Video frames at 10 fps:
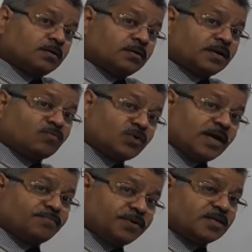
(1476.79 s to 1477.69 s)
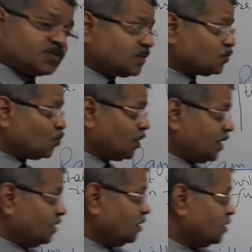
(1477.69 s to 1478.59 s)
Ram would have finished his
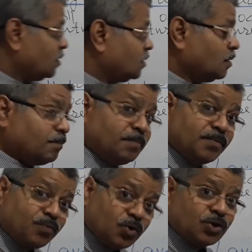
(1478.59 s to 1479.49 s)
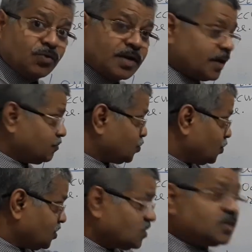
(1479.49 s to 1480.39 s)
cooking before you arrive. So
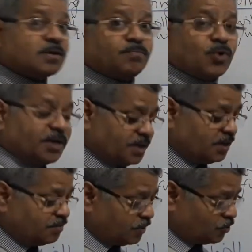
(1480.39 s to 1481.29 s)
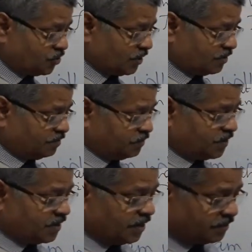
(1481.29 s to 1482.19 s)
this is the point in future,
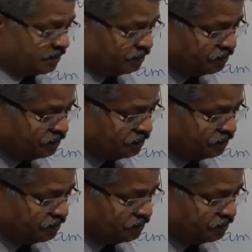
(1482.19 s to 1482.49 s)
right?